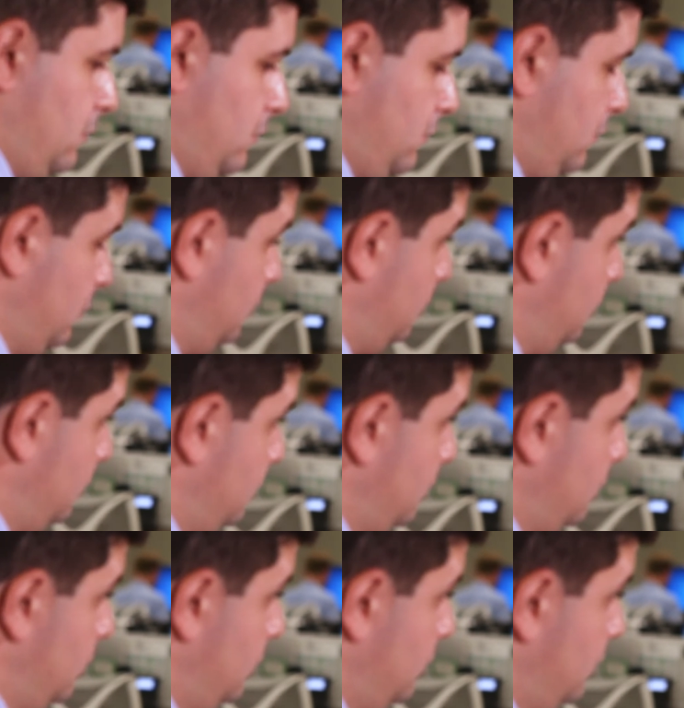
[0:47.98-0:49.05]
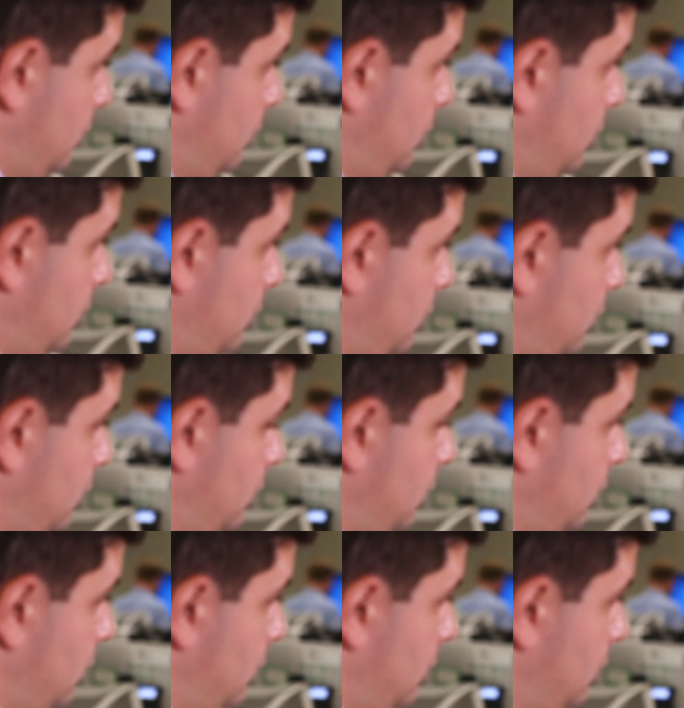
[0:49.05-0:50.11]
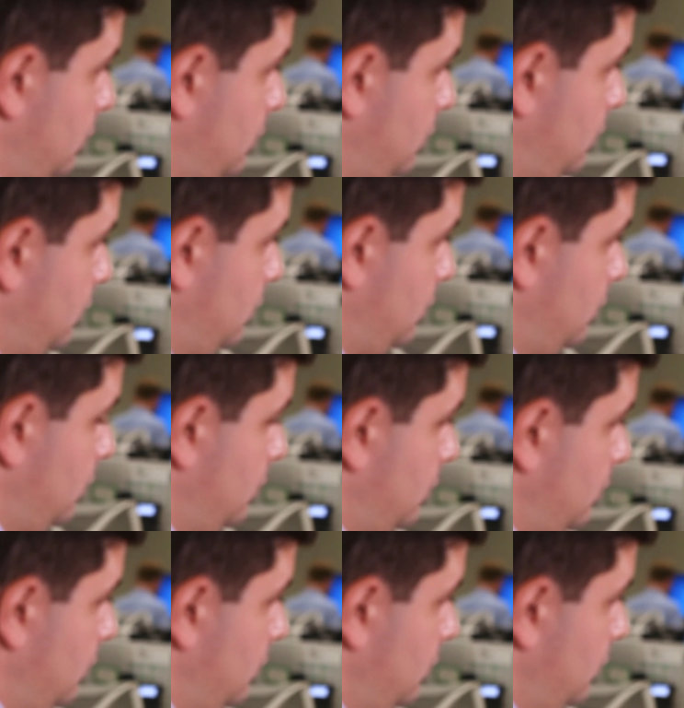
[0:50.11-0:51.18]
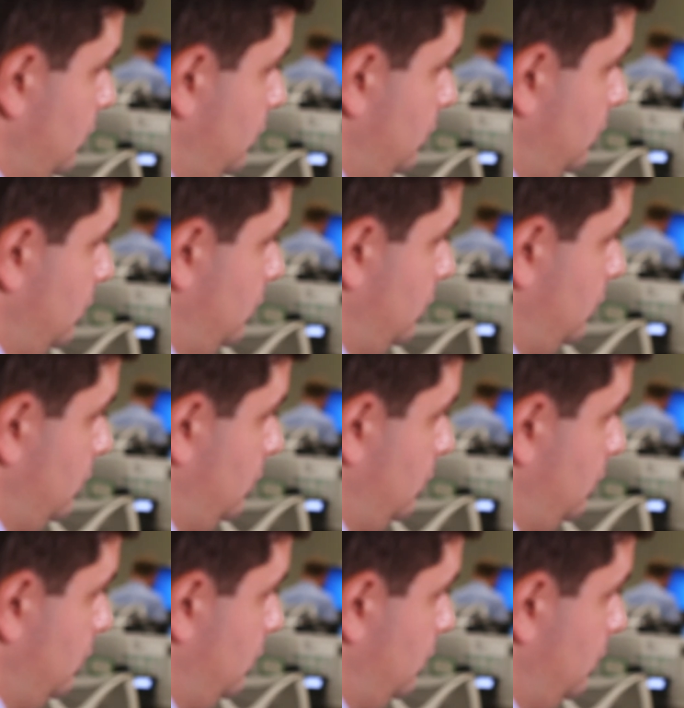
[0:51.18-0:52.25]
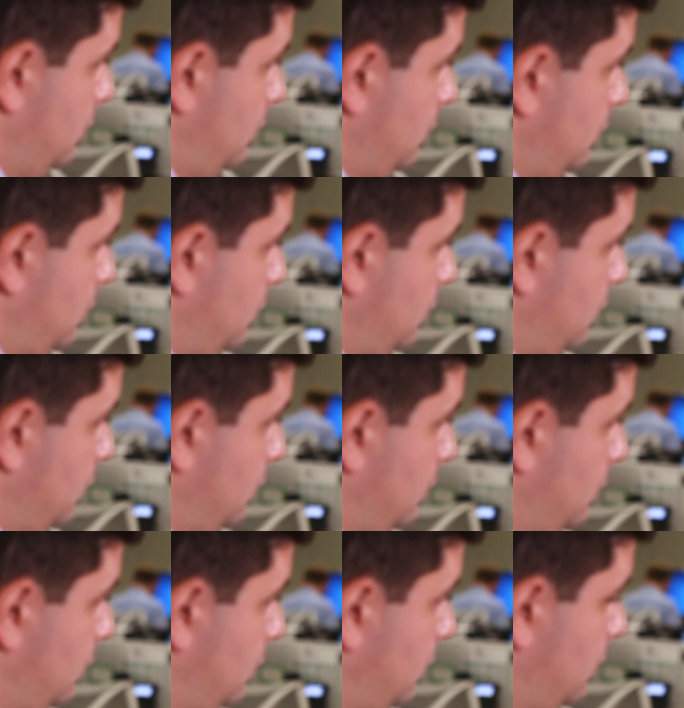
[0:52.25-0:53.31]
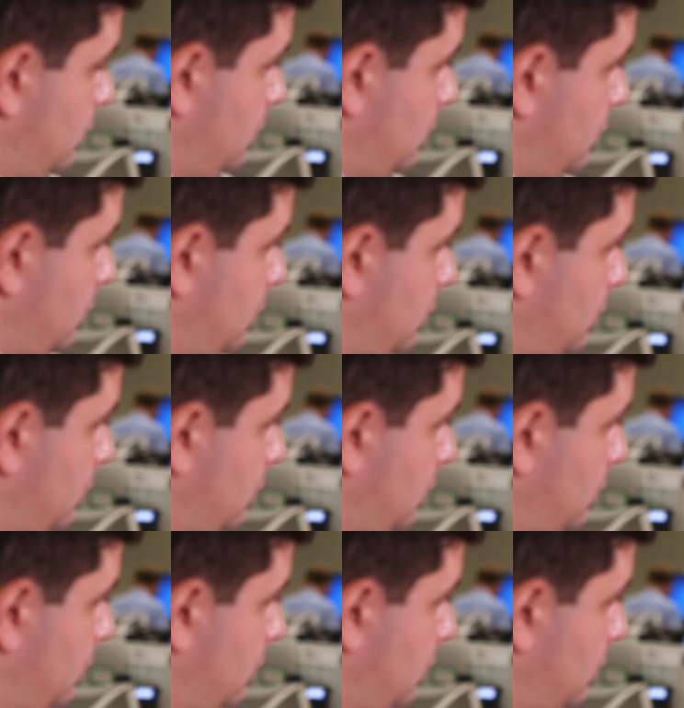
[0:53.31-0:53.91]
The person shown says nothing.